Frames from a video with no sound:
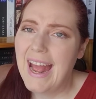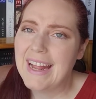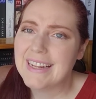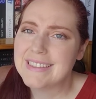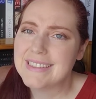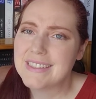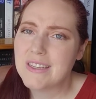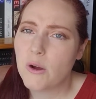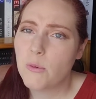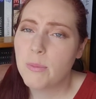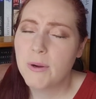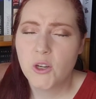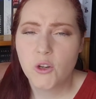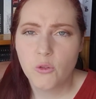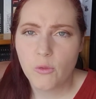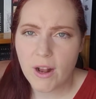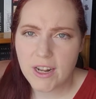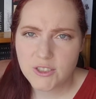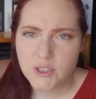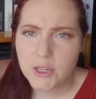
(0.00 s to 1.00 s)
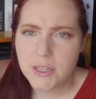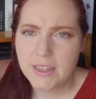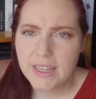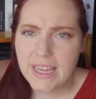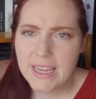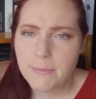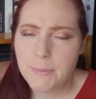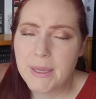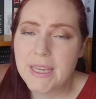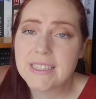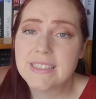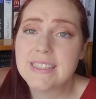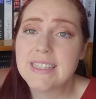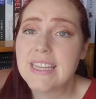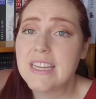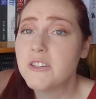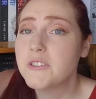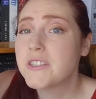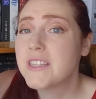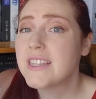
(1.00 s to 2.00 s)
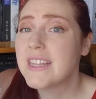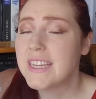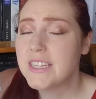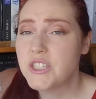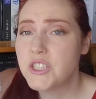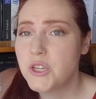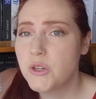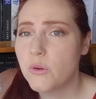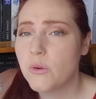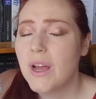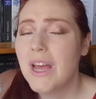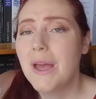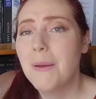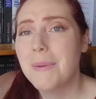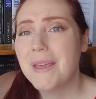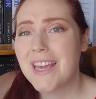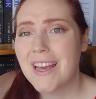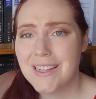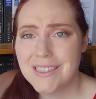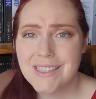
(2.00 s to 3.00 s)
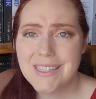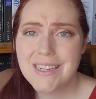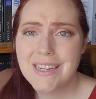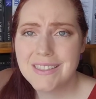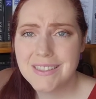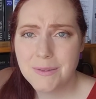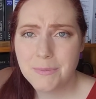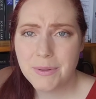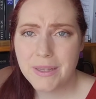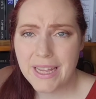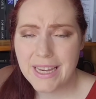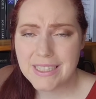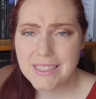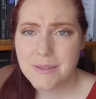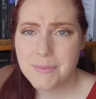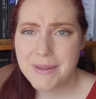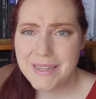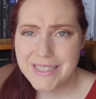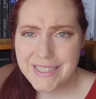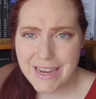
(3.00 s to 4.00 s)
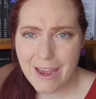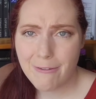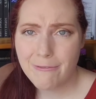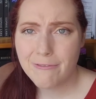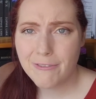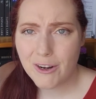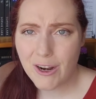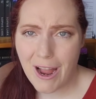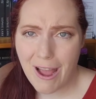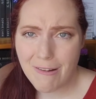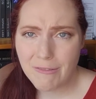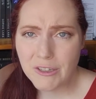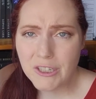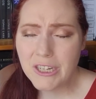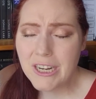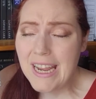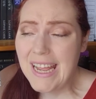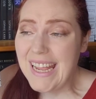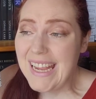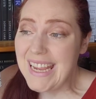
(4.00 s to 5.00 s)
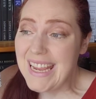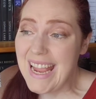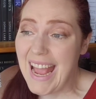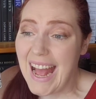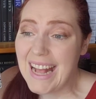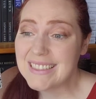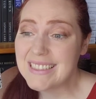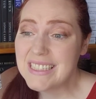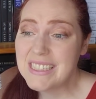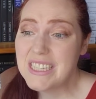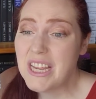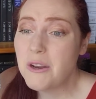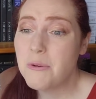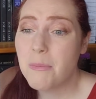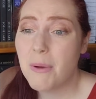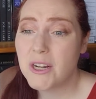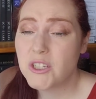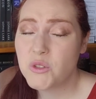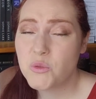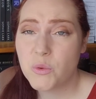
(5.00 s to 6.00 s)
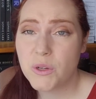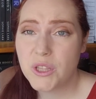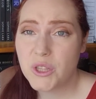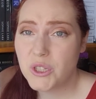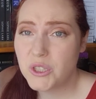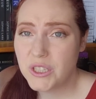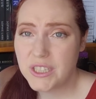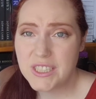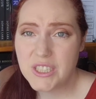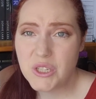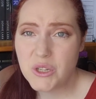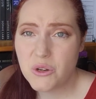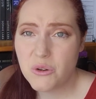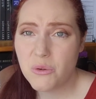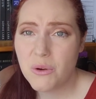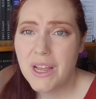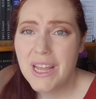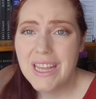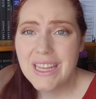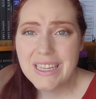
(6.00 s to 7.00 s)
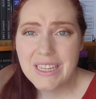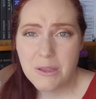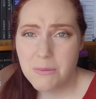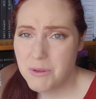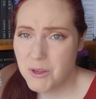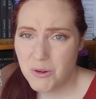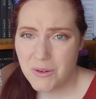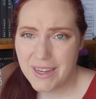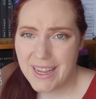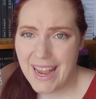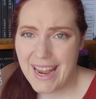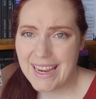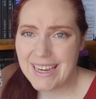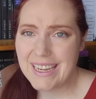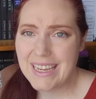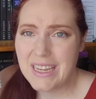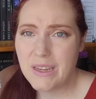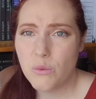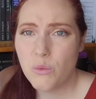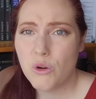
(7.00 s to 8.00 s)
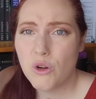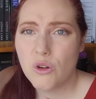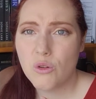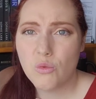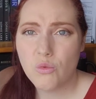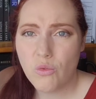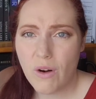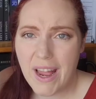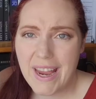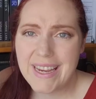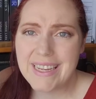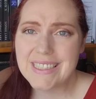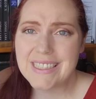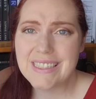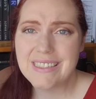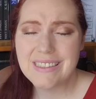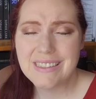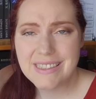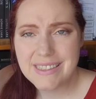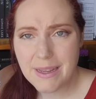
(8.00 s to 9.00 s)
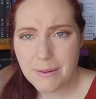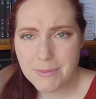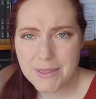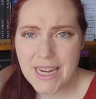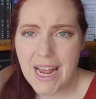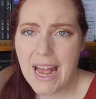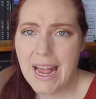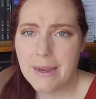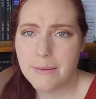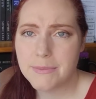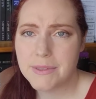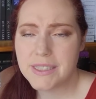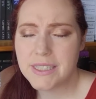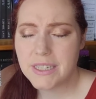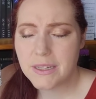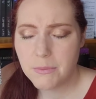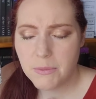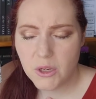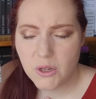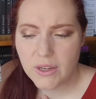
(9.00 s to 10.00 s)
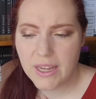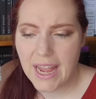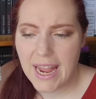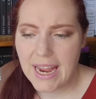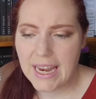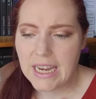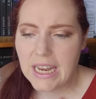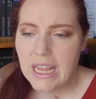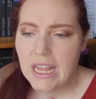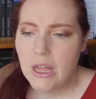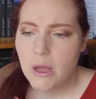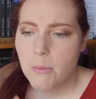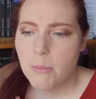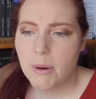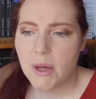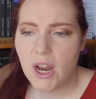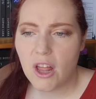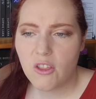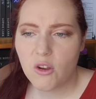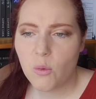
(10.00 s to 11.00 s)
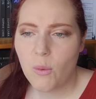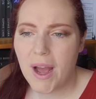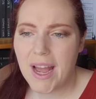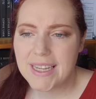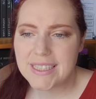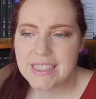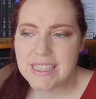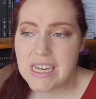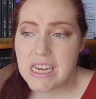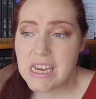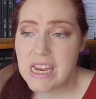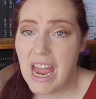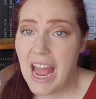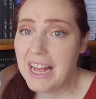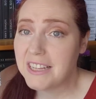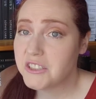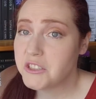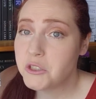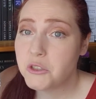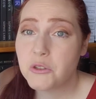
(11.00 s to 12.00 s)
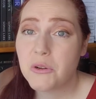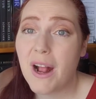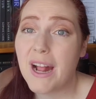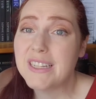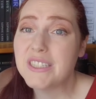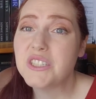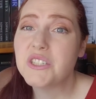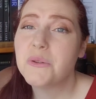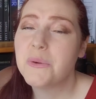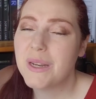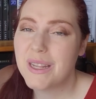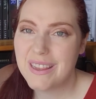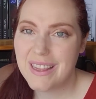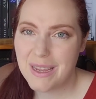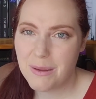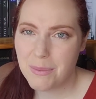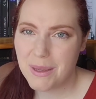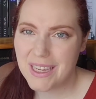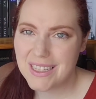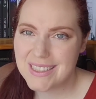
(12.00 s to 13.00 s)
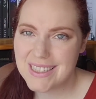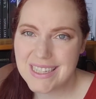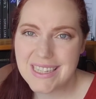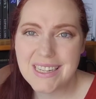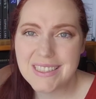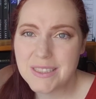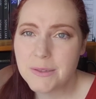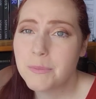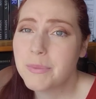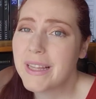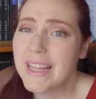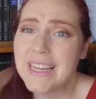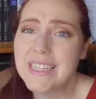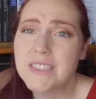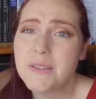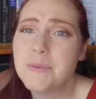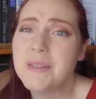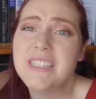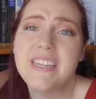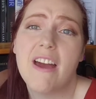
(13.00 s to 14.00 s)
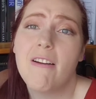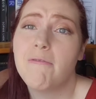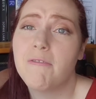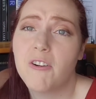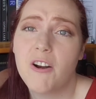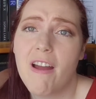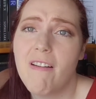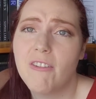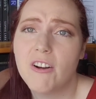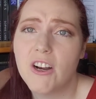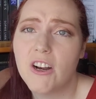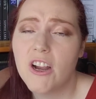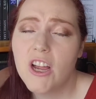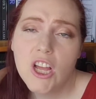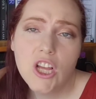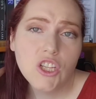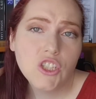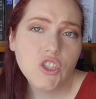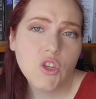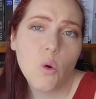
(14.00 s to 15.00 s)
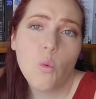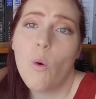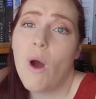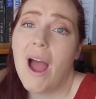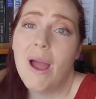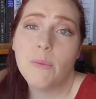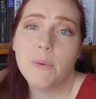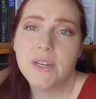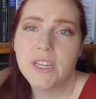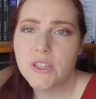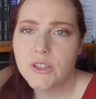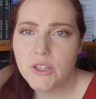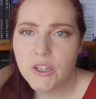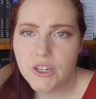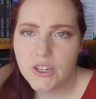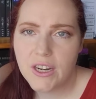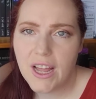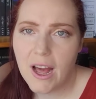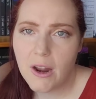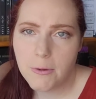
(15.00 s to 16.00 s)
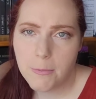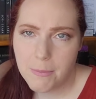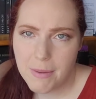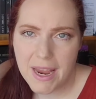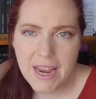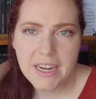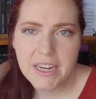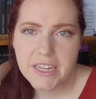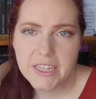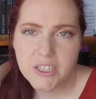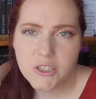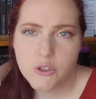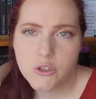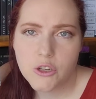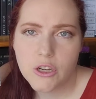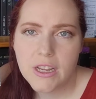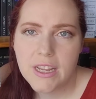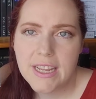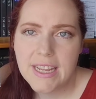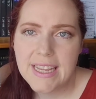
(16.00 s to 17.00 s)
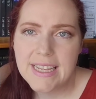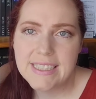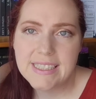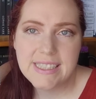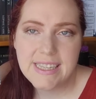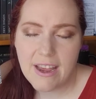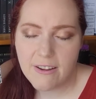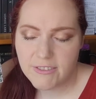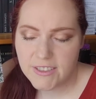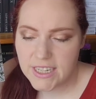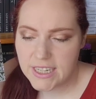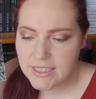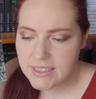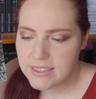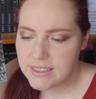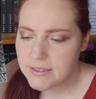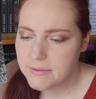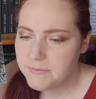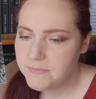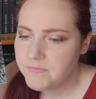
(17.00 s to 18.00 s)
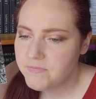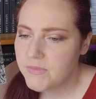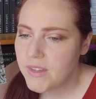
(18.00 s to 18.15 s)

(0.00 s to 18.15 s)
And so begrudgingly, because here's the thing too, because he doesn't plan to be deaf forever, he hasn't done much with learning to communicate. He will write sometimes to communicate, but otherwise he hasn't tried to do anything because he doesn't plan to be deaf forever. So why would he learn how to manage his deafness?